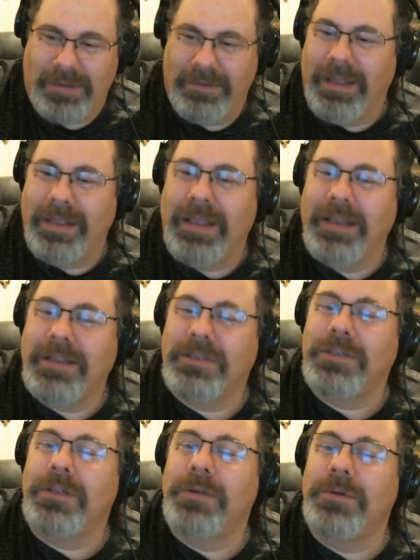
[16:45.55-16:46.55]
I get
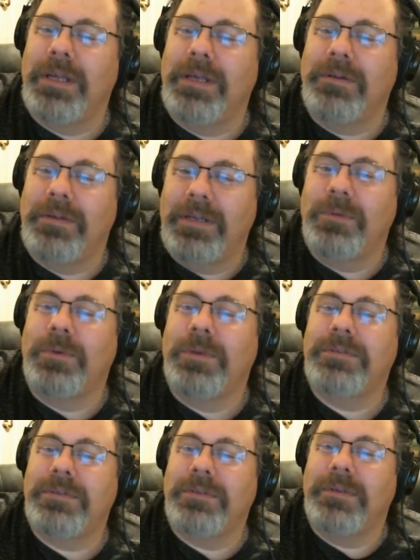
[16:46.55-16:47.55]
the lowdown on
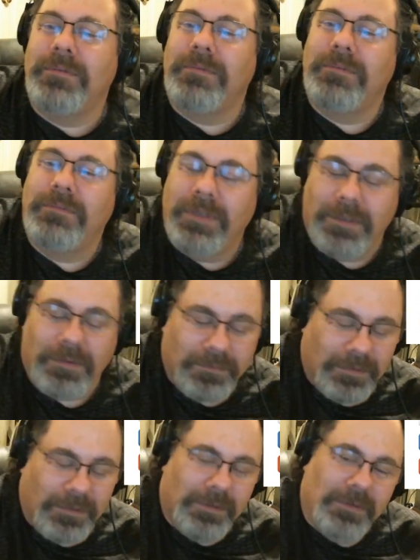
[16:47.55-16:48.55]
what's on.
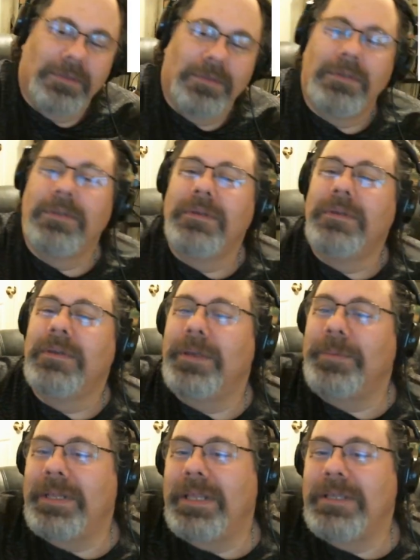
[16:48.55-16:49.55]
I
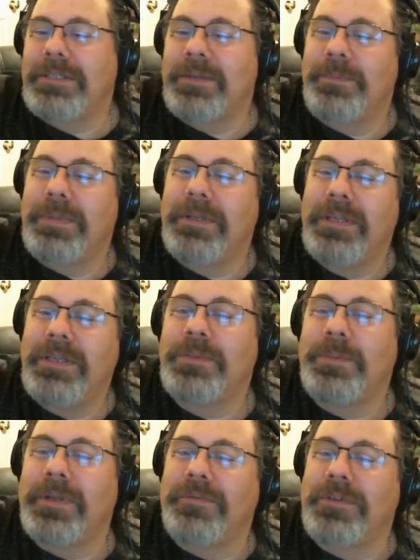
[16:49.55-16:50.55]
mean, he's a
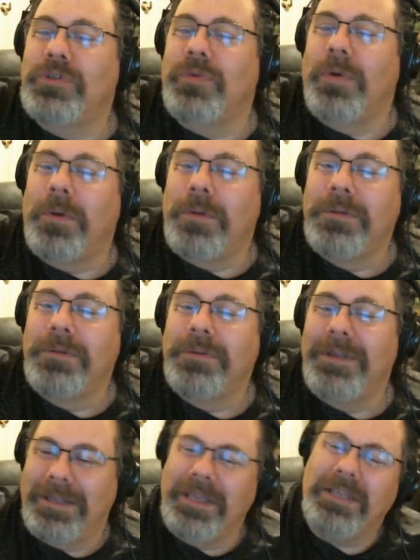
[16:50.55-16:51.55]
bit of a troll.
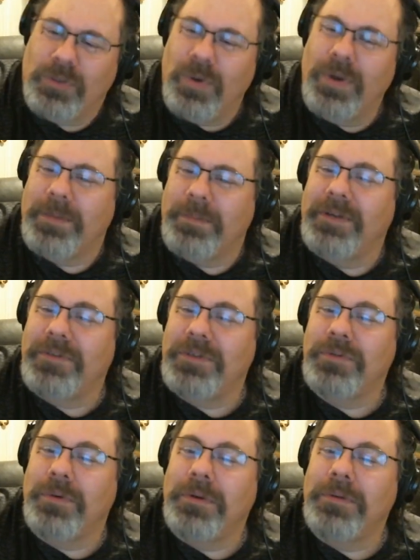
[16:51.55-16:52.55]
He's quite a bit of a
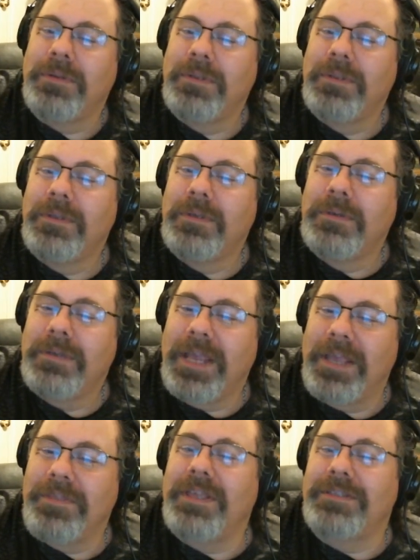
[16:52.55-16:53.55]
troll,
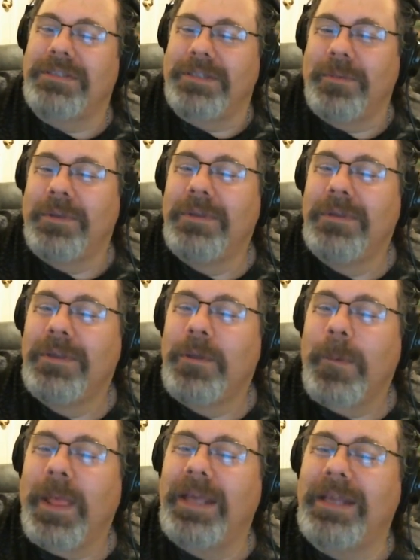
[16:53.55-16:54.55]
and then some.
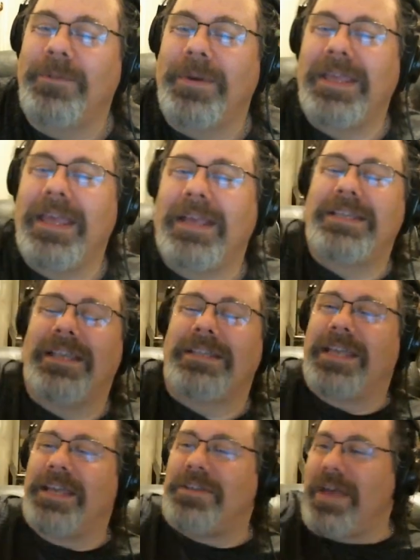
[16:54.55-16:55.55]
Anyway, yes,
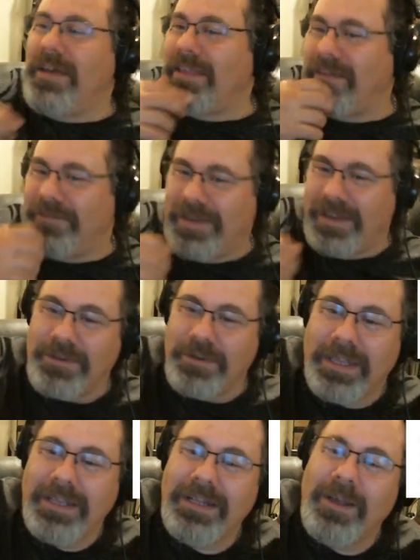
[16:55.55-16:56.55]
Ken, you have that effect.
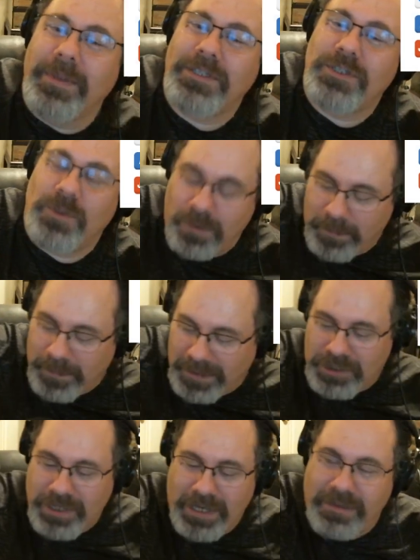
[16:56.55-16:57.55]
Okay, now I'm getting squirreled by the
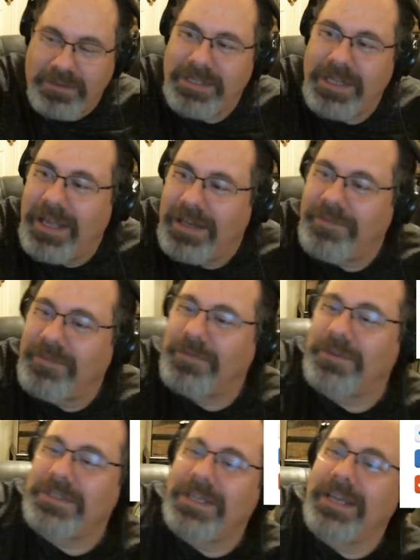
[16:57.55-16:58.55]
chat. I'll stay out of it
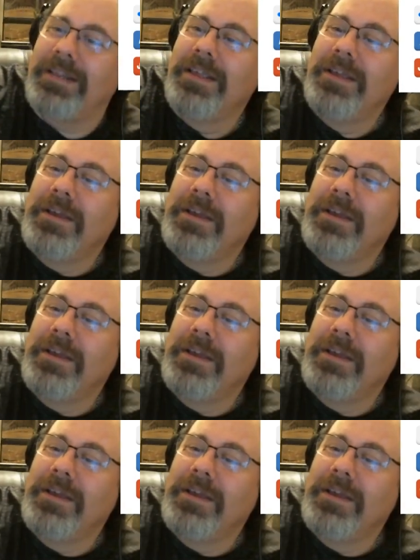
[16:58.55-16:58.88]
for a second.